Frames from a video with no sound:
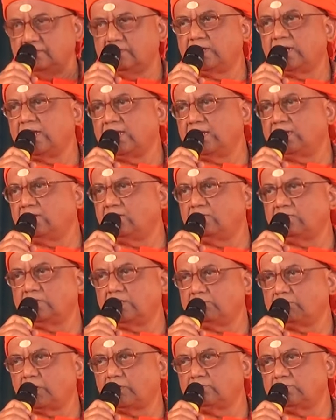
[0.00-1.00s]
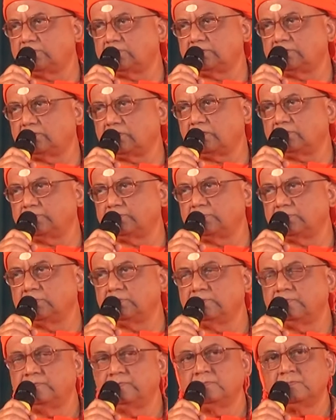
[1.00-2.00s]
rain on the mountain tops.
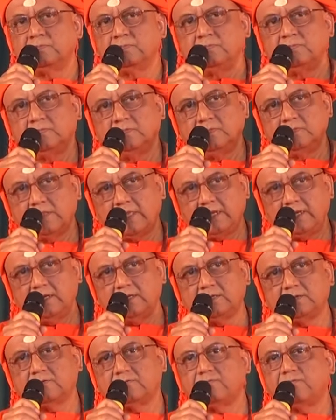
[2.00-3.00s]
Then it